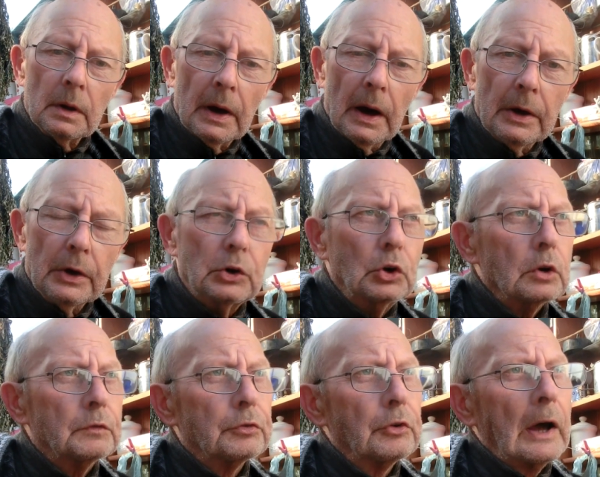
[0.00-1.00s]
Yeah, you
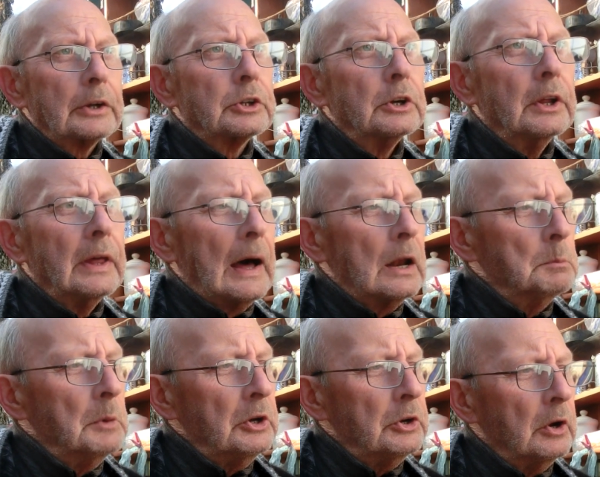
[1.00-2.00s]
could fracture the
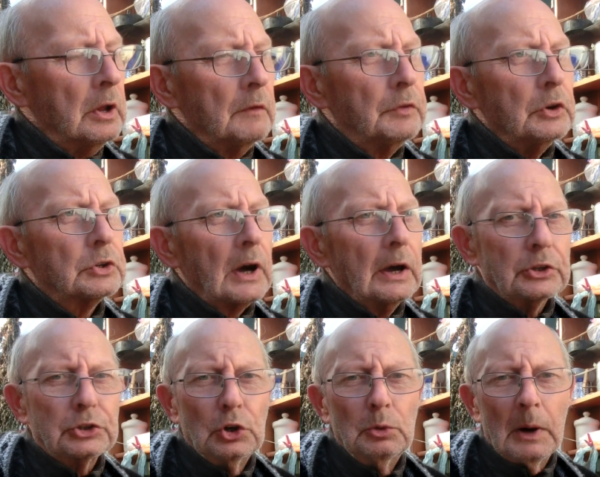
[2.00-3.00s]
aluminium if you take
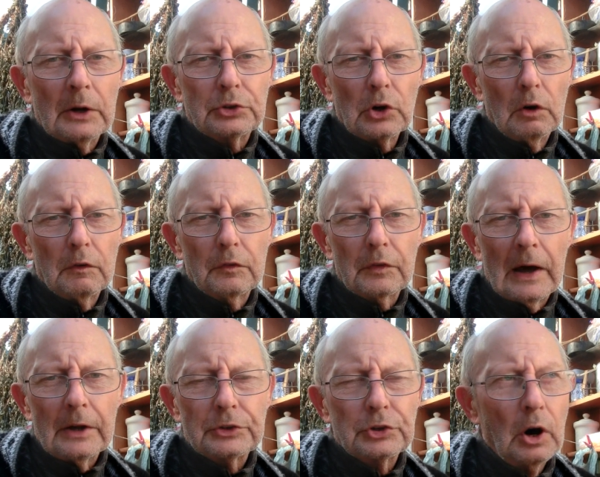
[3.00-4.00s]
too much off
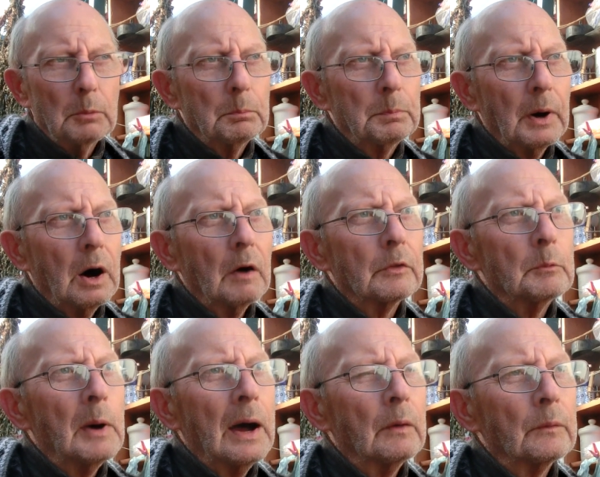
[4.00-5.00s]
that top part of the
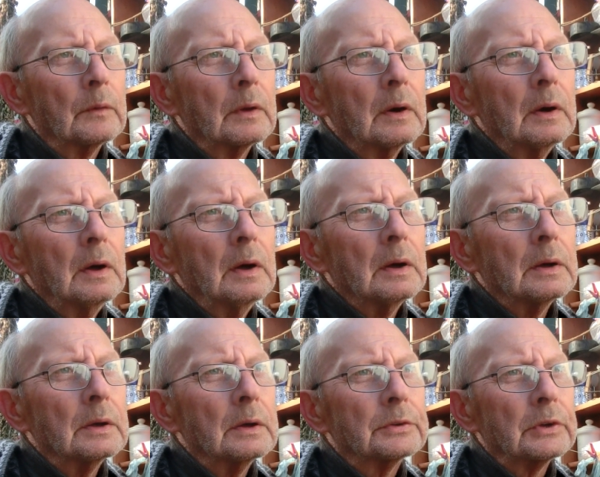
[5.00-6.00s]
mount.
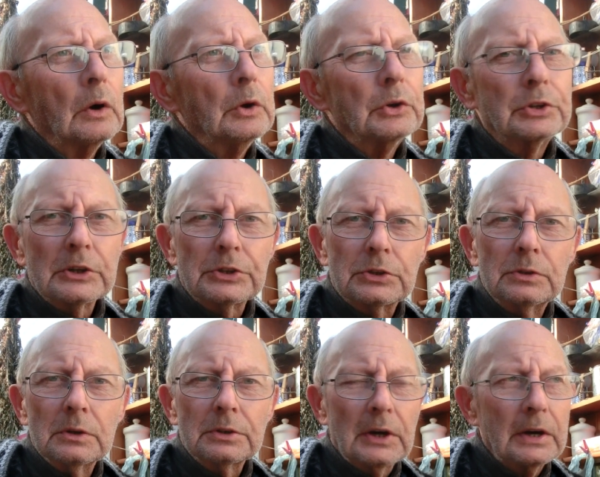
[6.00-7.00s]
So you just
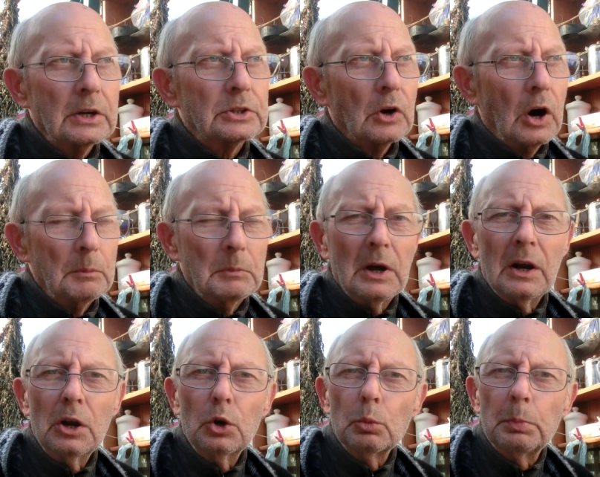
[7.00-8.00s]
take your time,
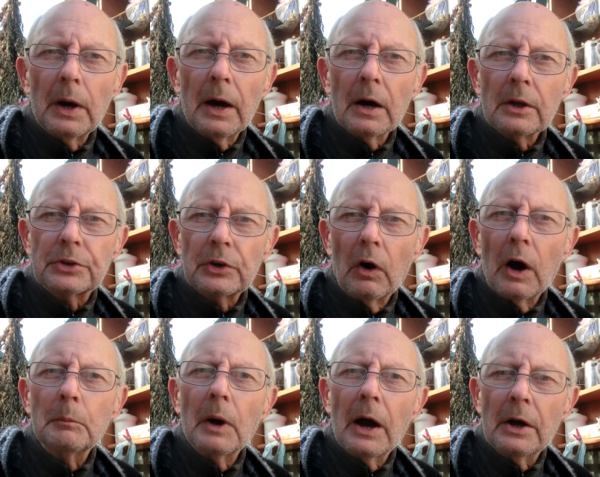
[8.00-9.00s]
a little bit at a
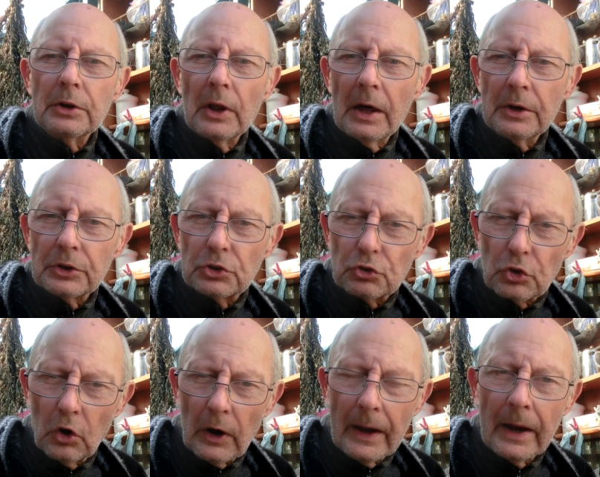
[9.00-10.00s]
time, and then
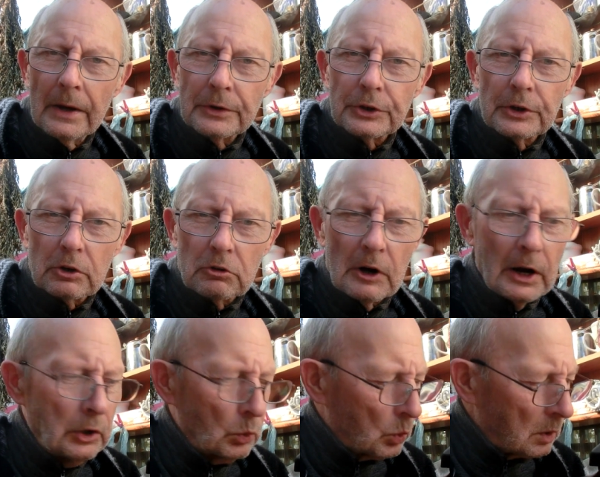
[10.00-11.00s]
try it into the
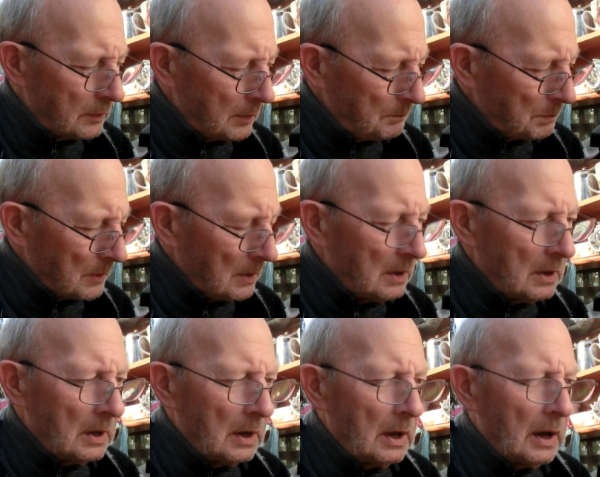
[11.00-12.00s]
cradle of it
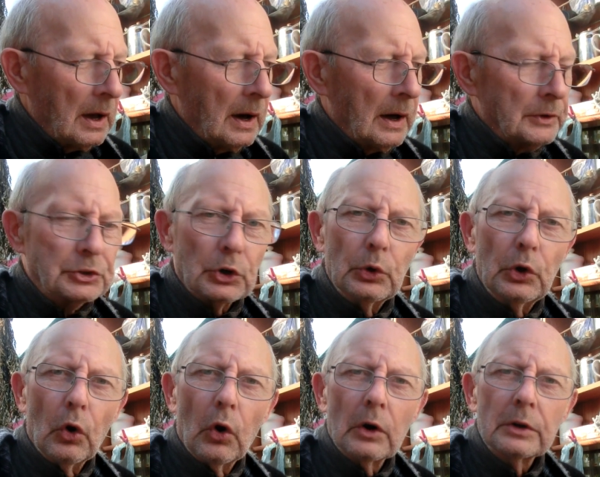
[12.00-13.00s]
until
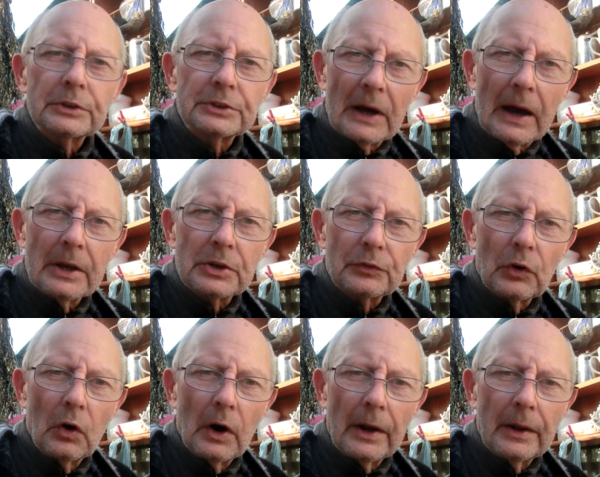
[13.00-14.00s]
you're
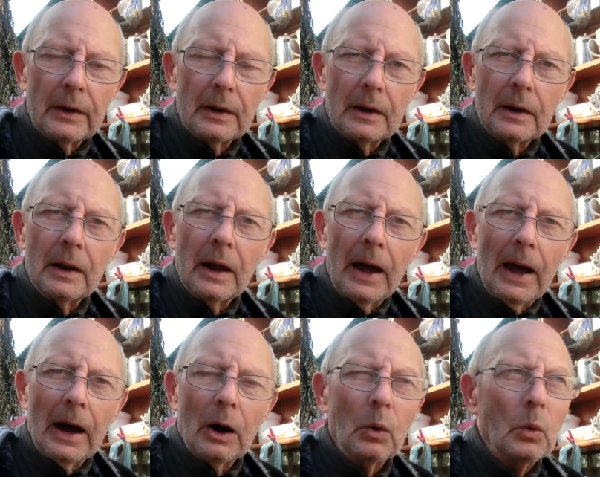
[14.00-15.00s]
satisfied
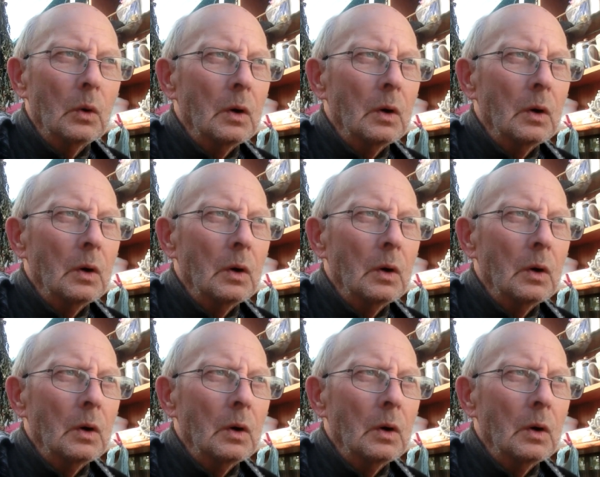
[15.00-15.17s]
how